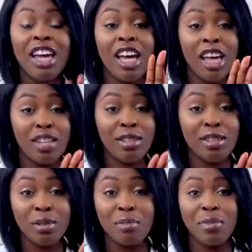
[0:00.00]

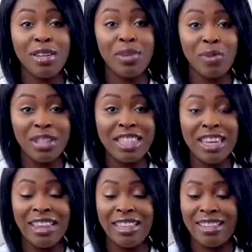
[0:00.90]
excuse me with
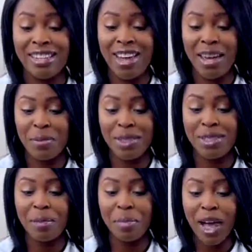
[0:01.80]
saying this name. It's
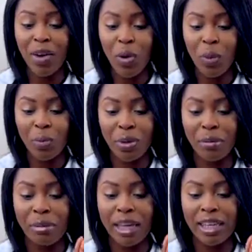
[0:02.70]
the Black
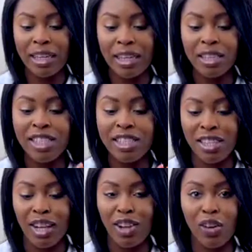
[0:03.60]
Opium by Yves
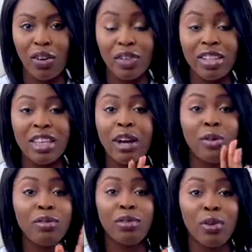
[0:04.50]
Saint Laurent. I don't
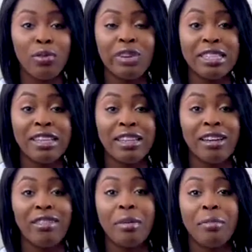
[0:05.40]
even know if I said that
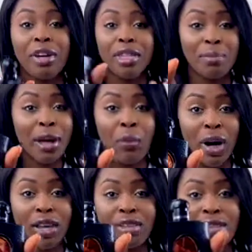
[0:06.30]
right, but it's by
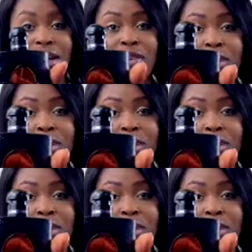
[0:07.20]
YSL.